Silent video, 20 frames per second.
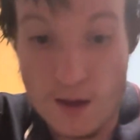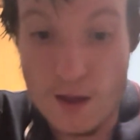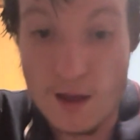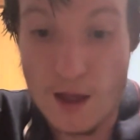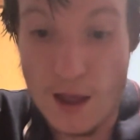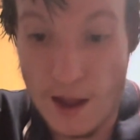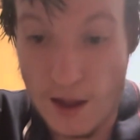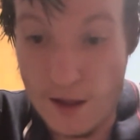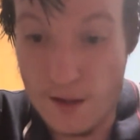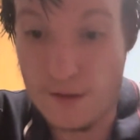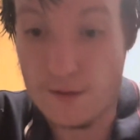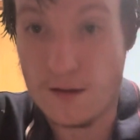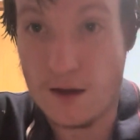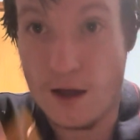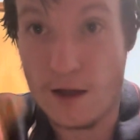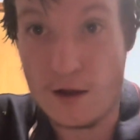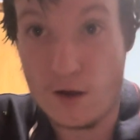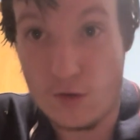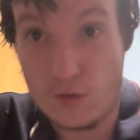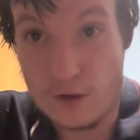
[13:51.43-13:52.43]
and
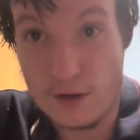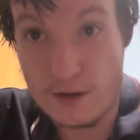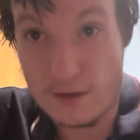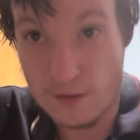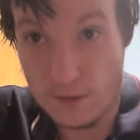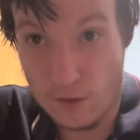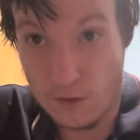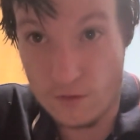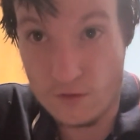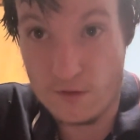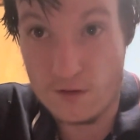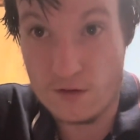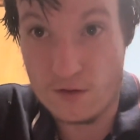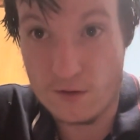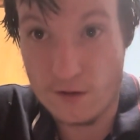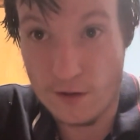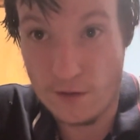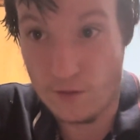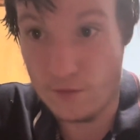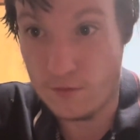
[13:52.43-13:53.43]
I already lost the
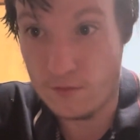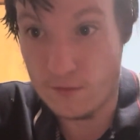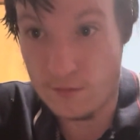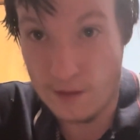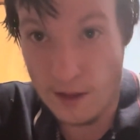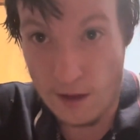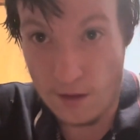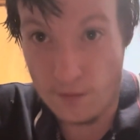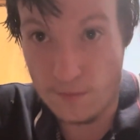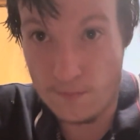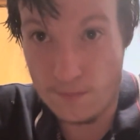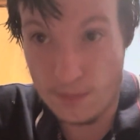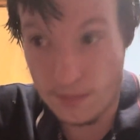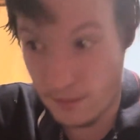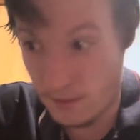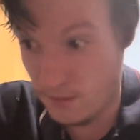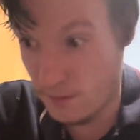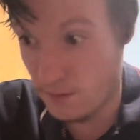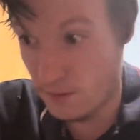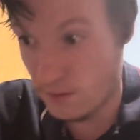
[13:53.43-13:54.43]
shell. Now,
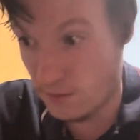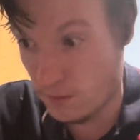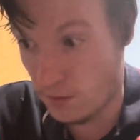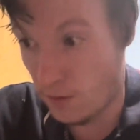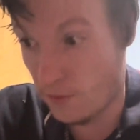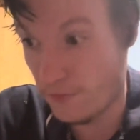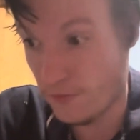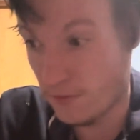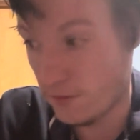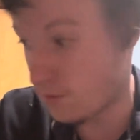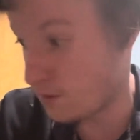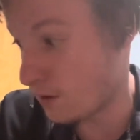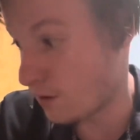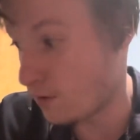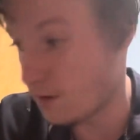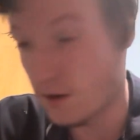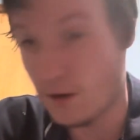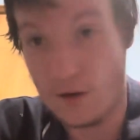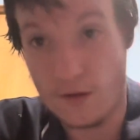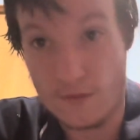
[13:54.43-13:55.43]
also
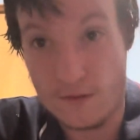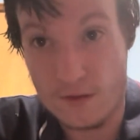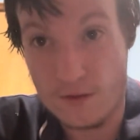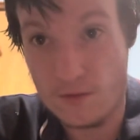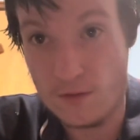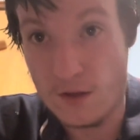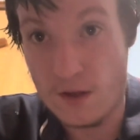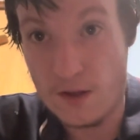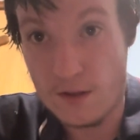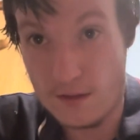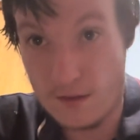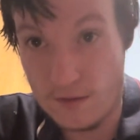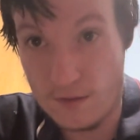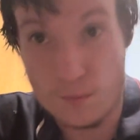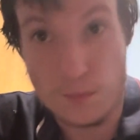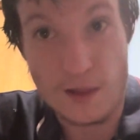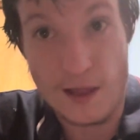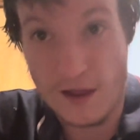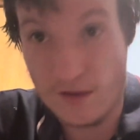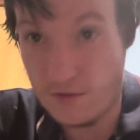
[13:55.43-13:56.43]
noting on this
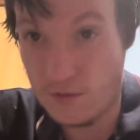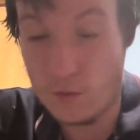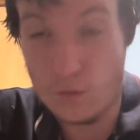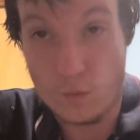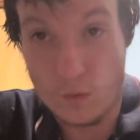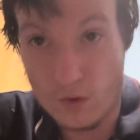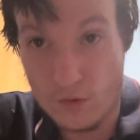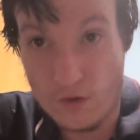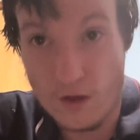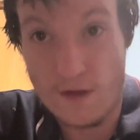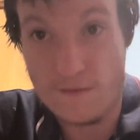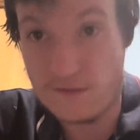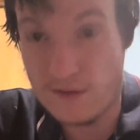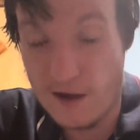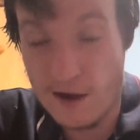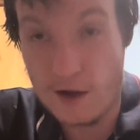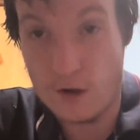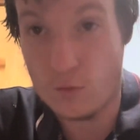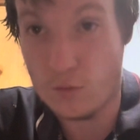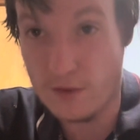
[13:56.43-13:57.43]
blaster will not
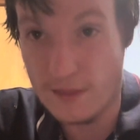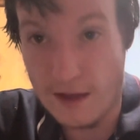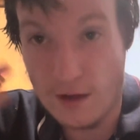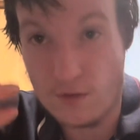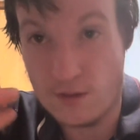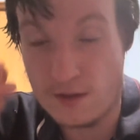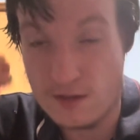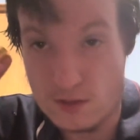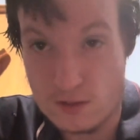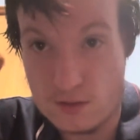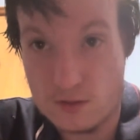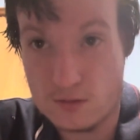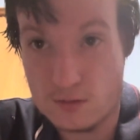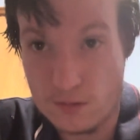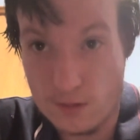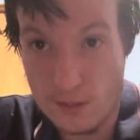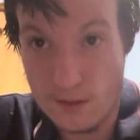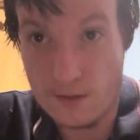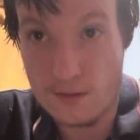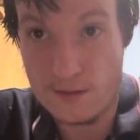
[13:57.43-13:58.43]
fire without
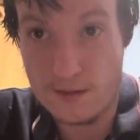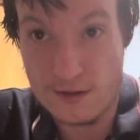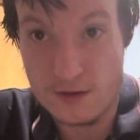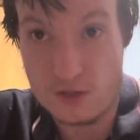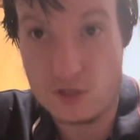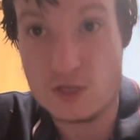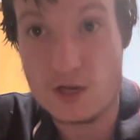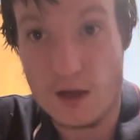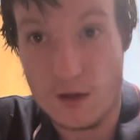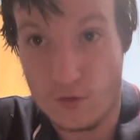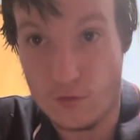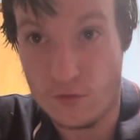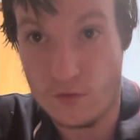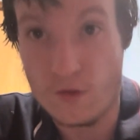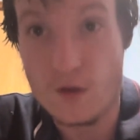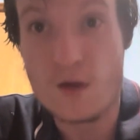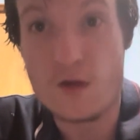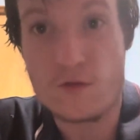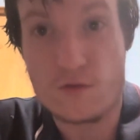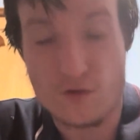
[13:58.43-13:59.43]
these shells.
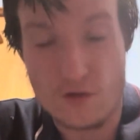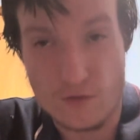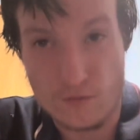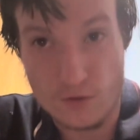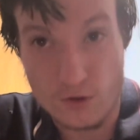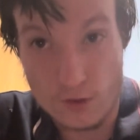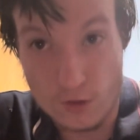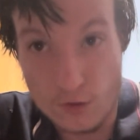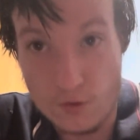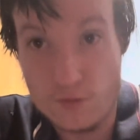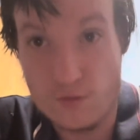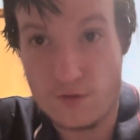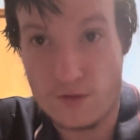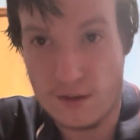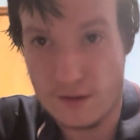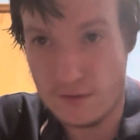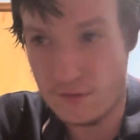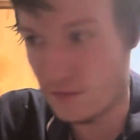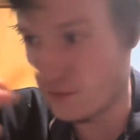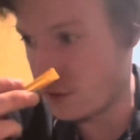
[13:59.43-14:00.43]
So if you lose
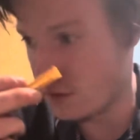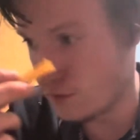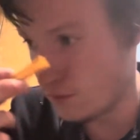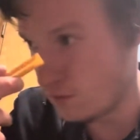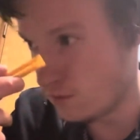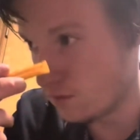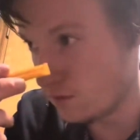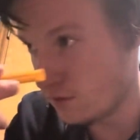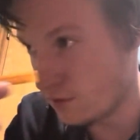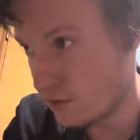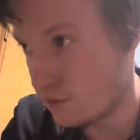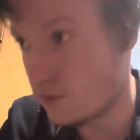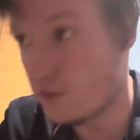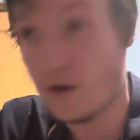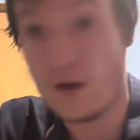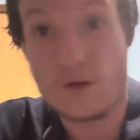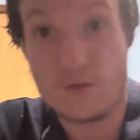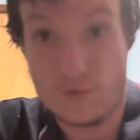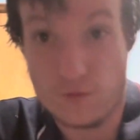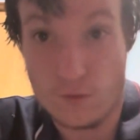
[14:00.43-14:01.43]
these, you're
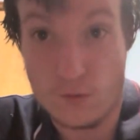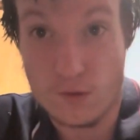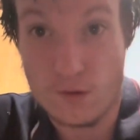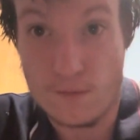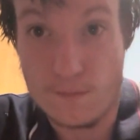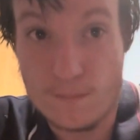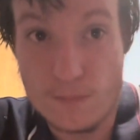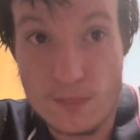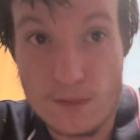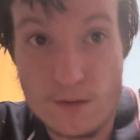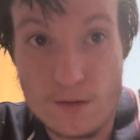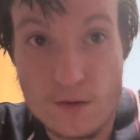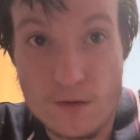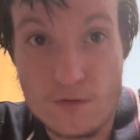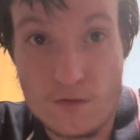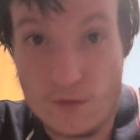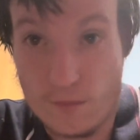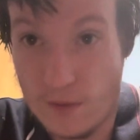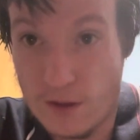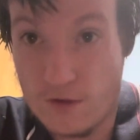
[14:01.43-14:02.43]
done for.
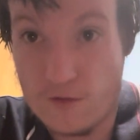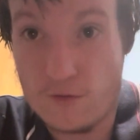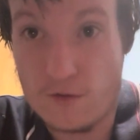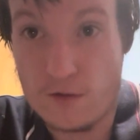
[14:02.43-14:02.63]
So make sure